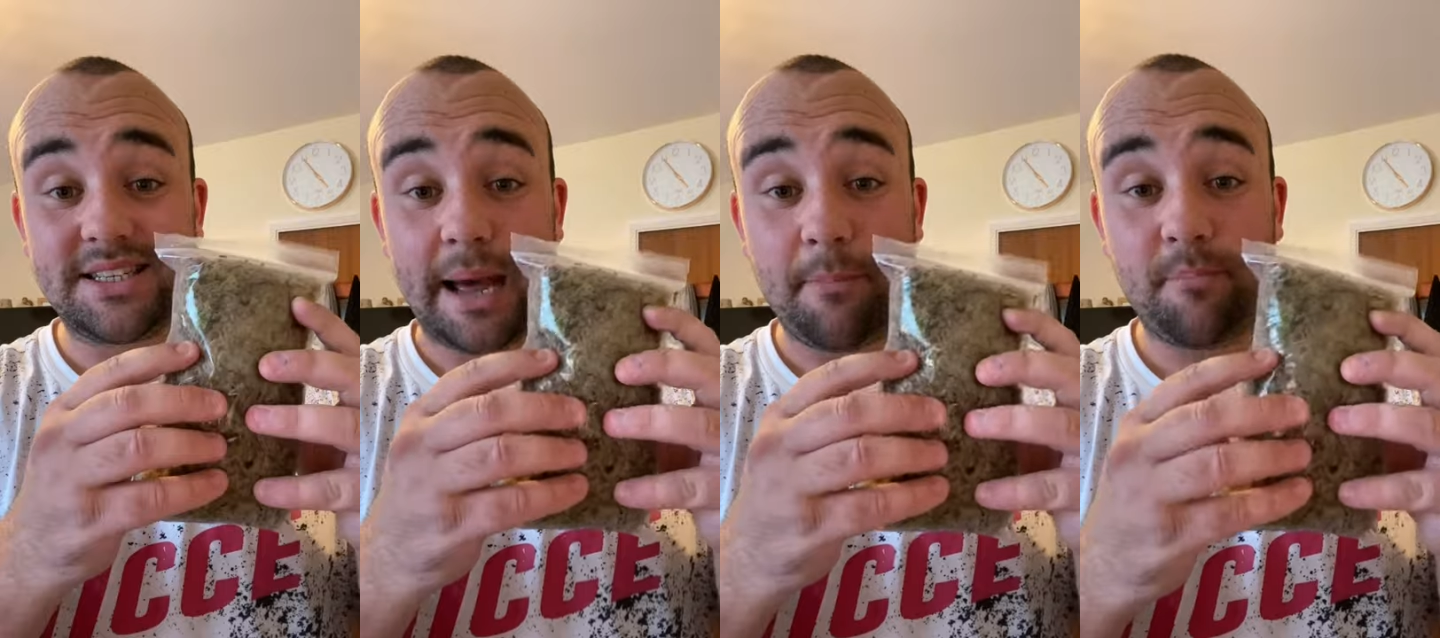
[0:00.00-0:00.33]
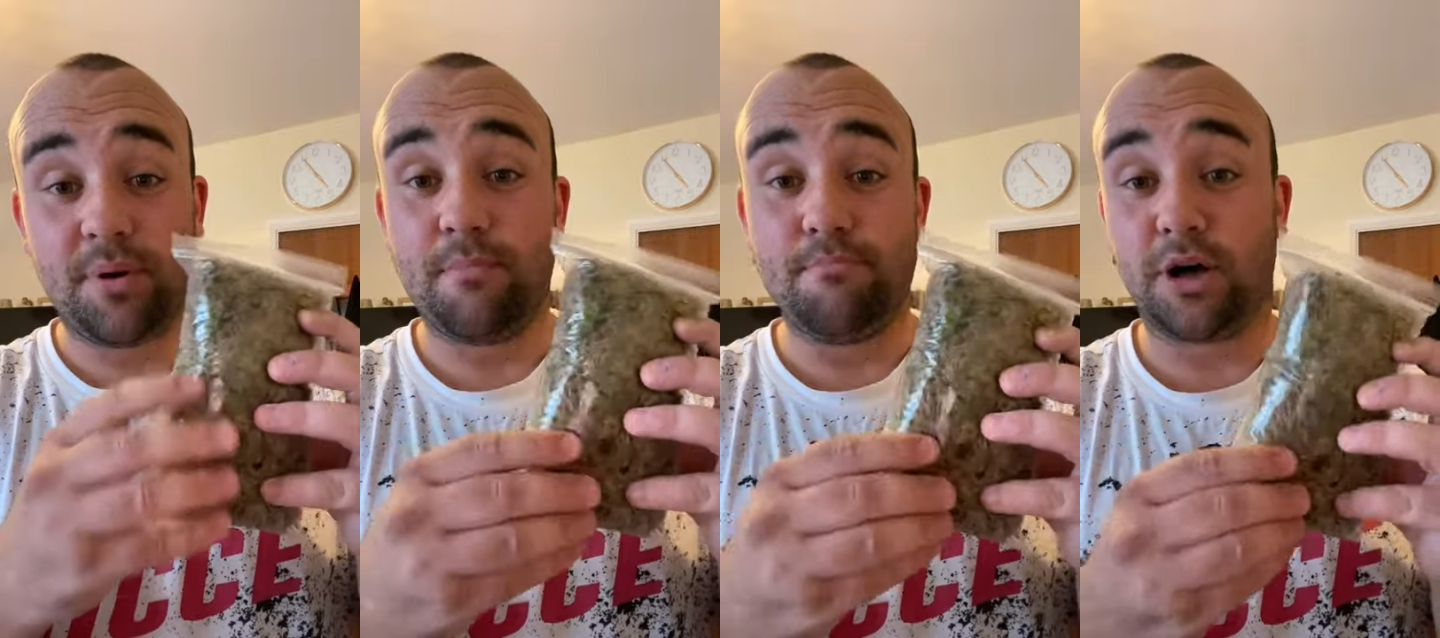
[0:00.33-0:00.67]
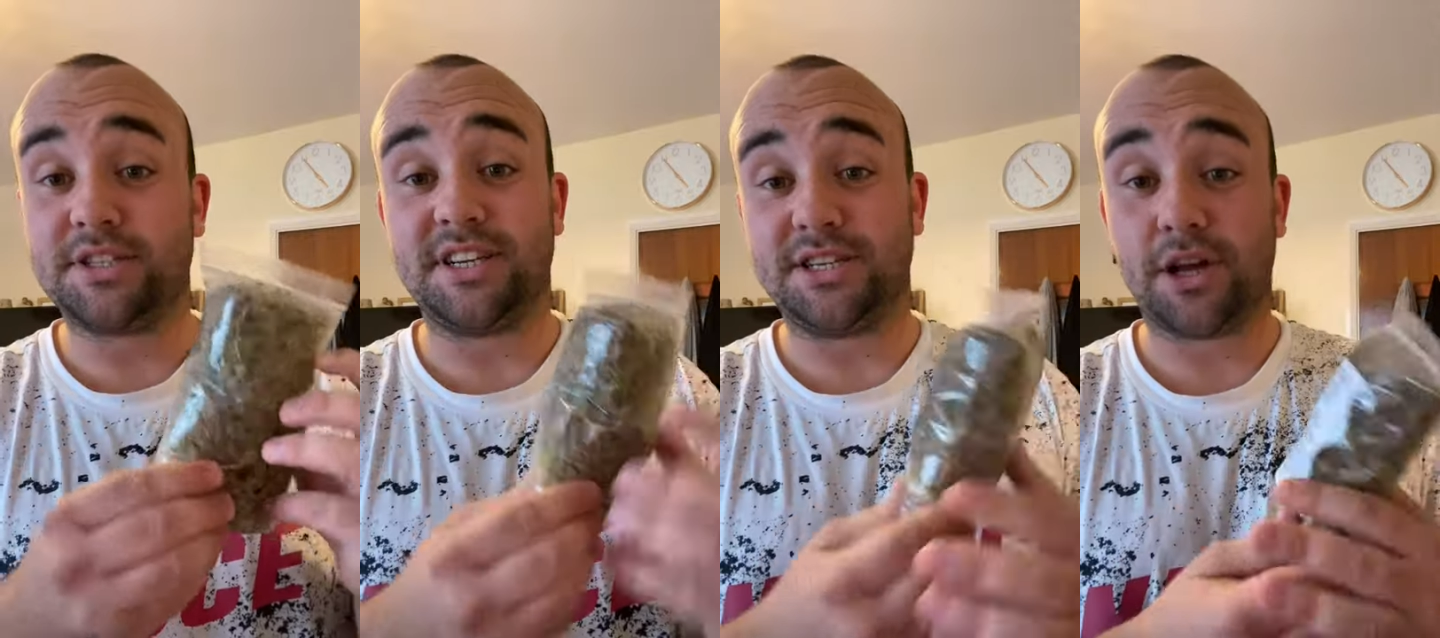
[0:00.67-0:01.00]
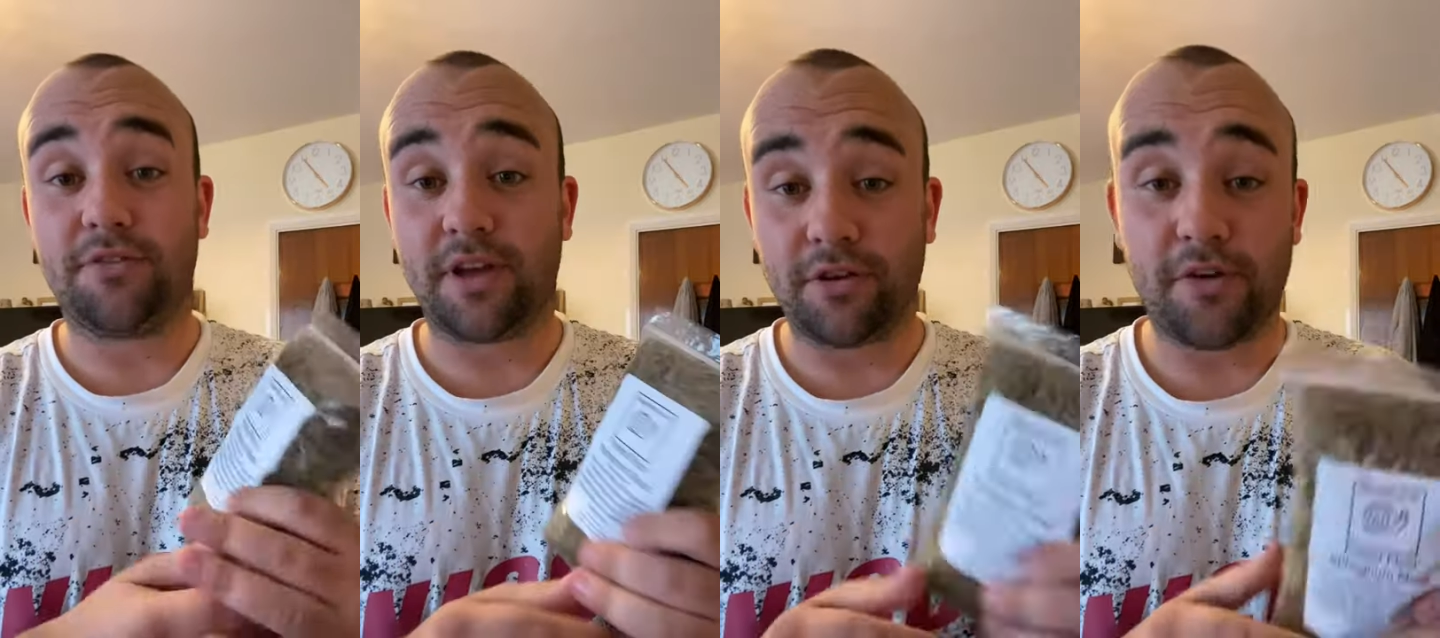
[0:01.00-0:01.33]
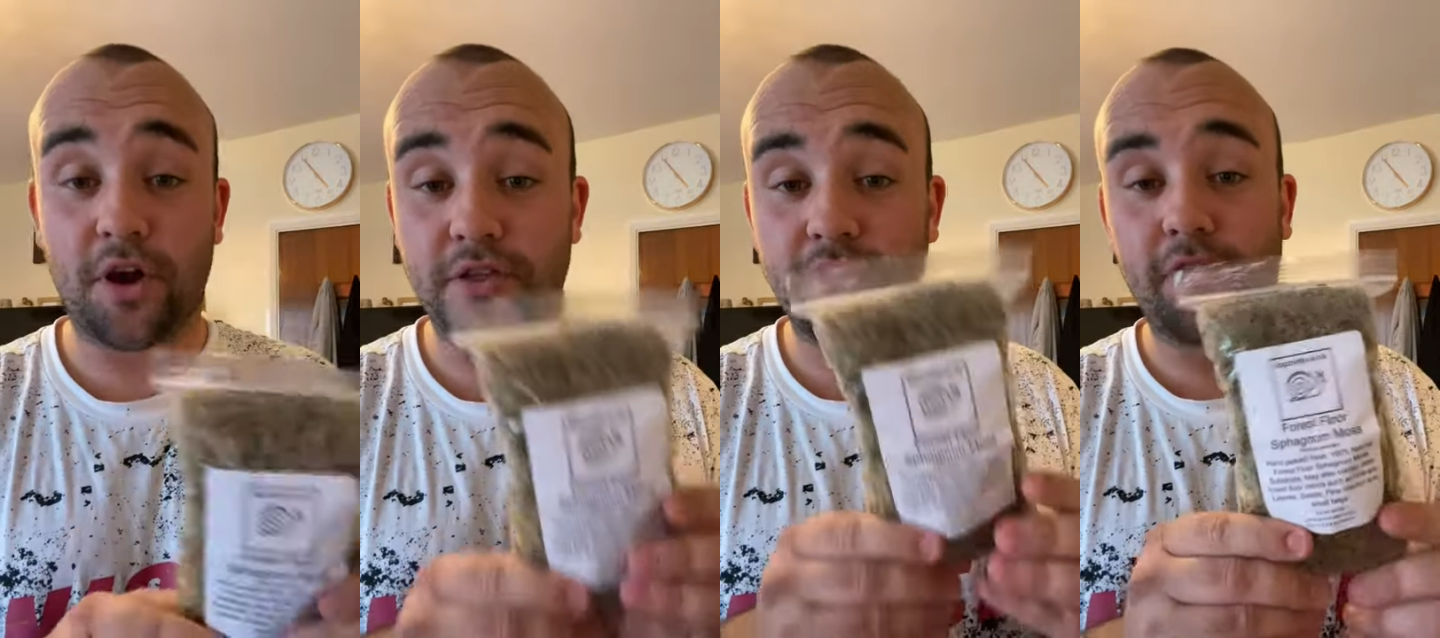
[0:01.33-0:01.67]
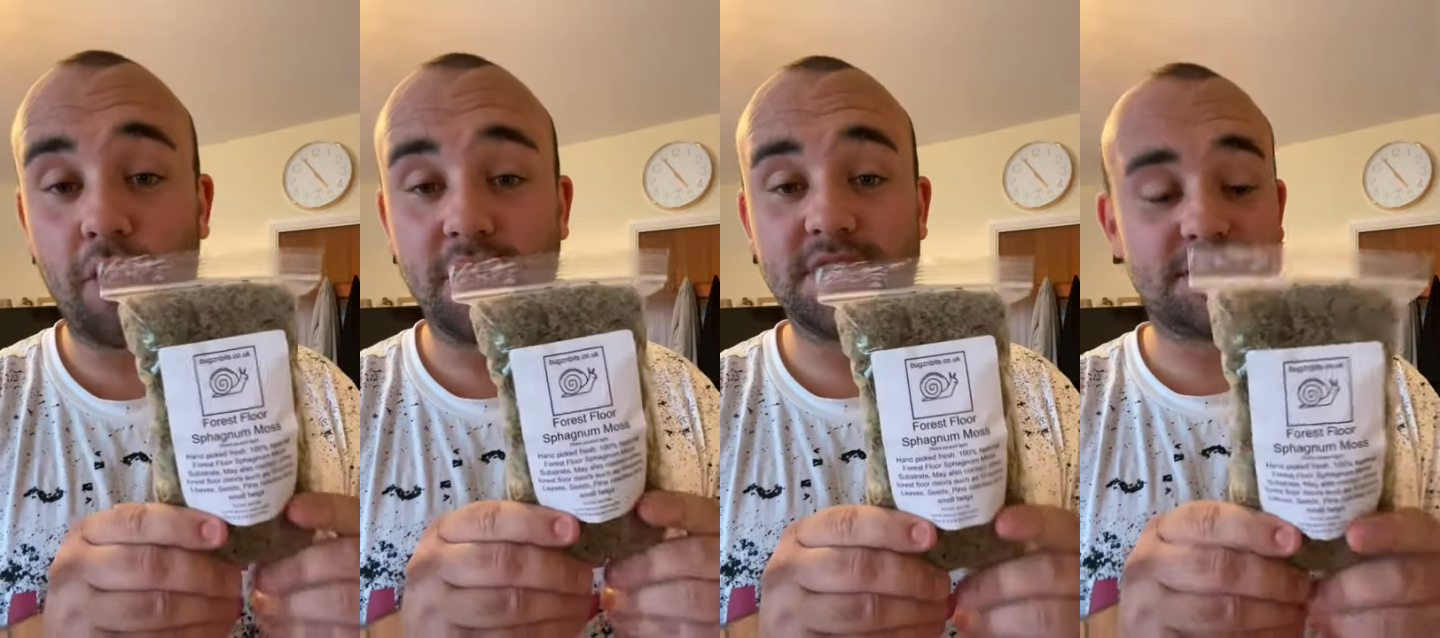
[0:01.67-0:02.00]
damp, mossy stuff that you find in the
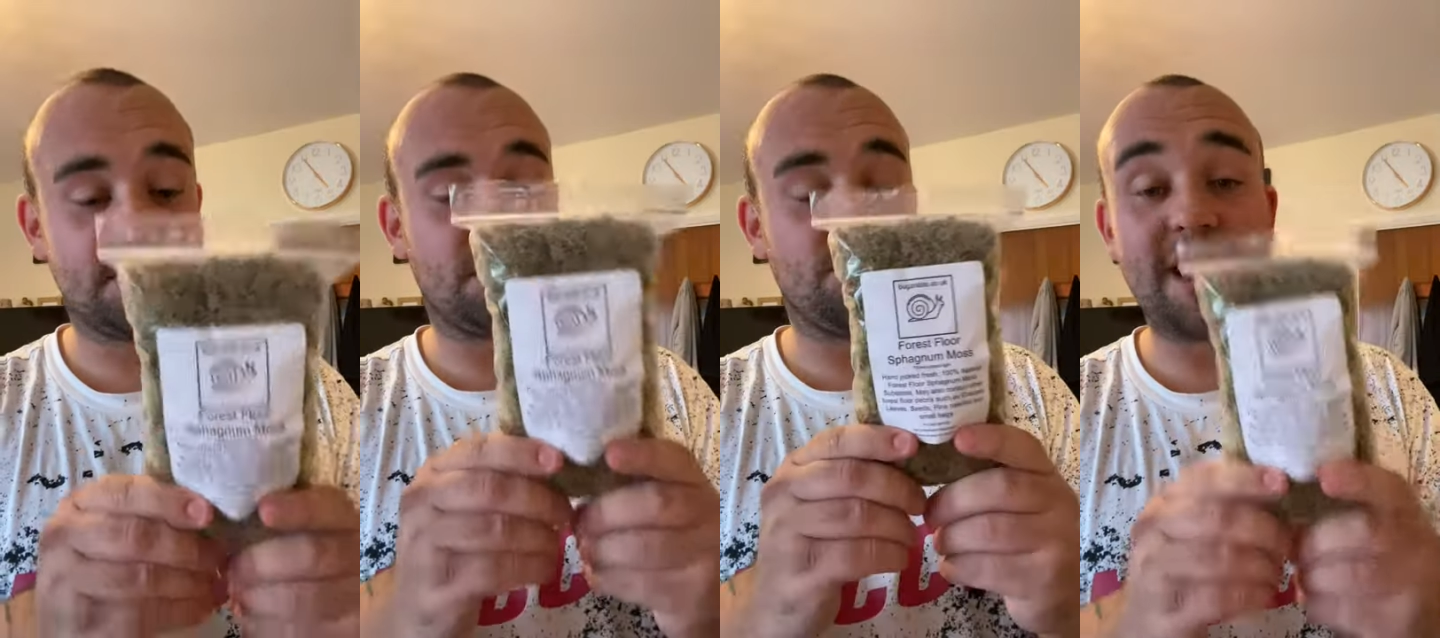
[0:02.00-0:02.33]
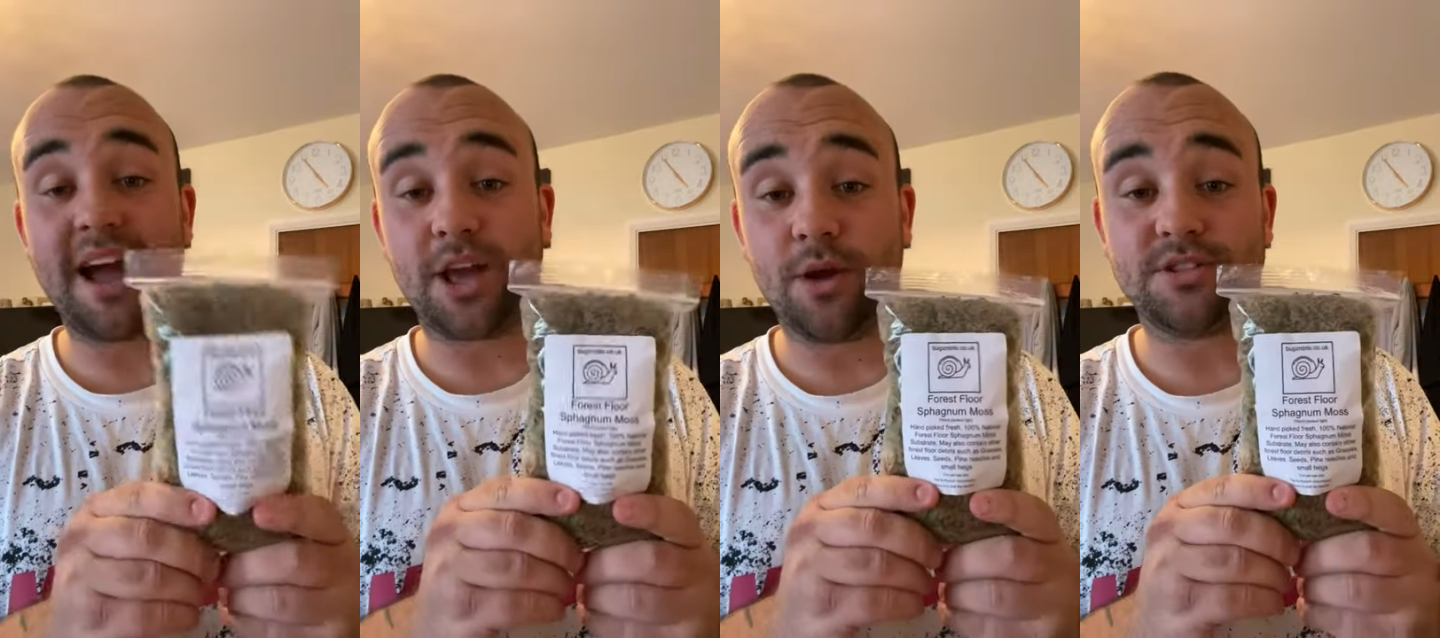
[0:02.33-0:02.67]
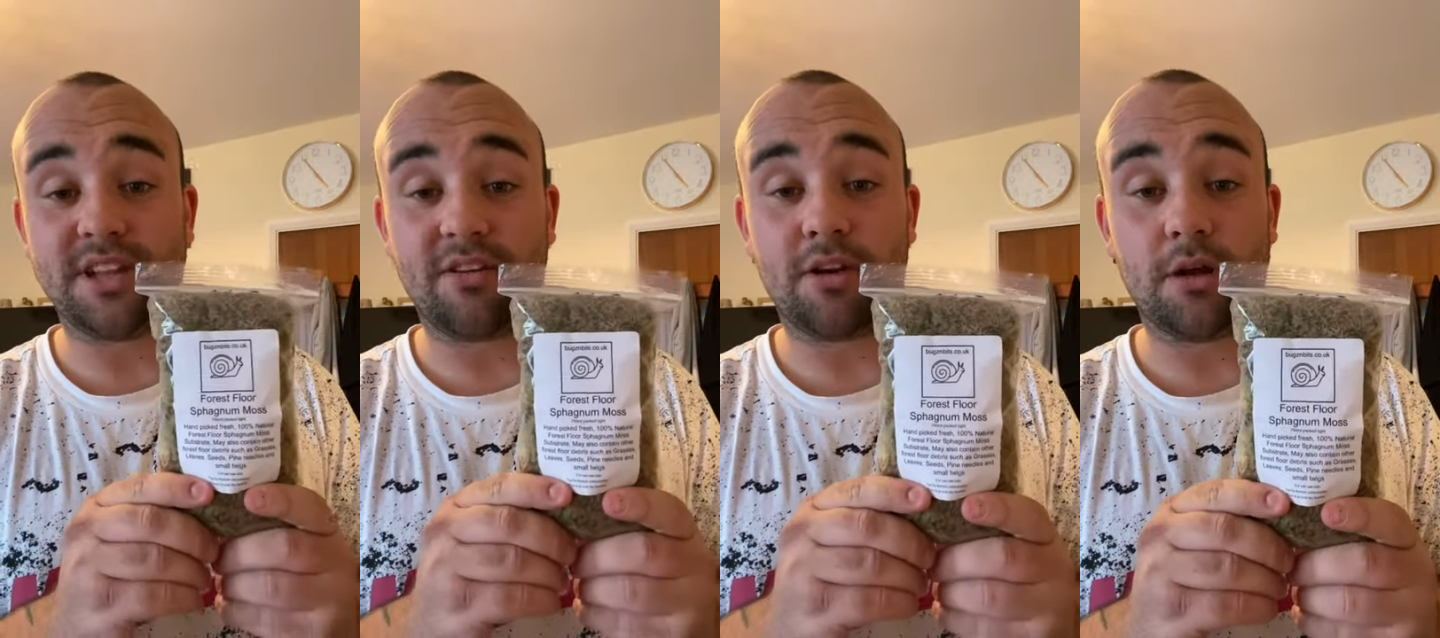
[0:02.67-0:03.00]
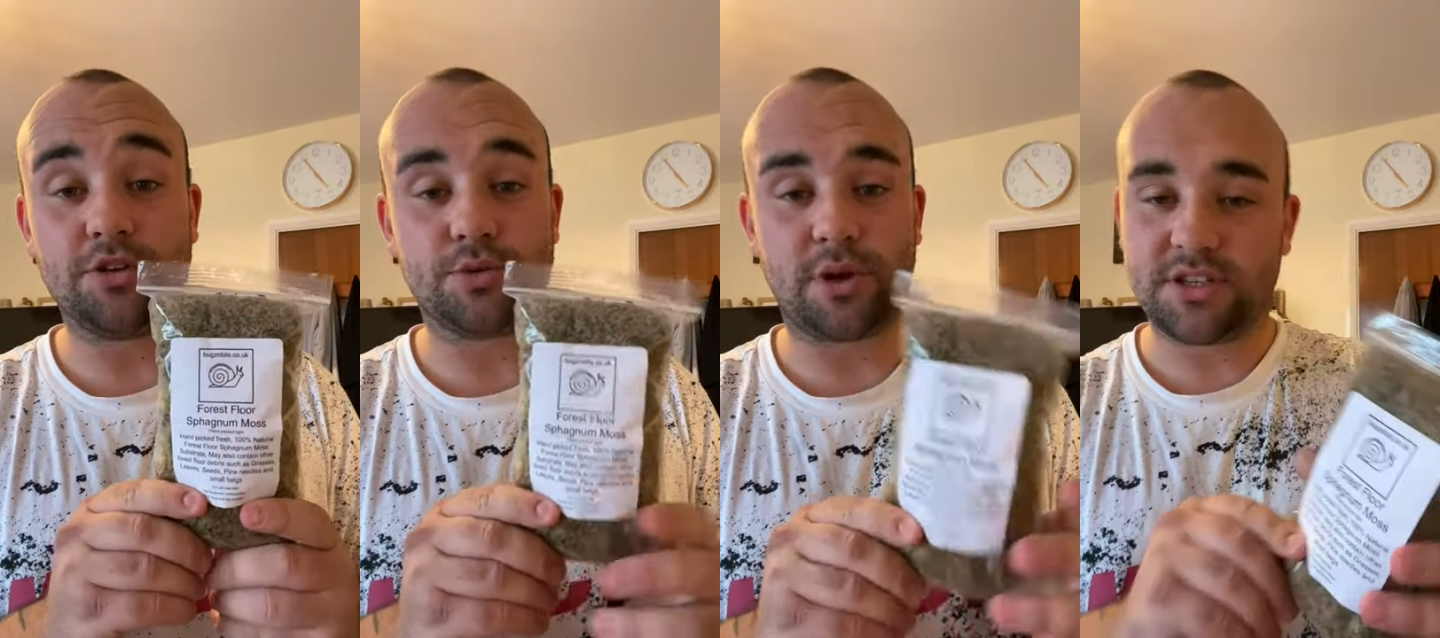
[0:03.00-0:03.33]
forest. So that goes in the enclosure as well.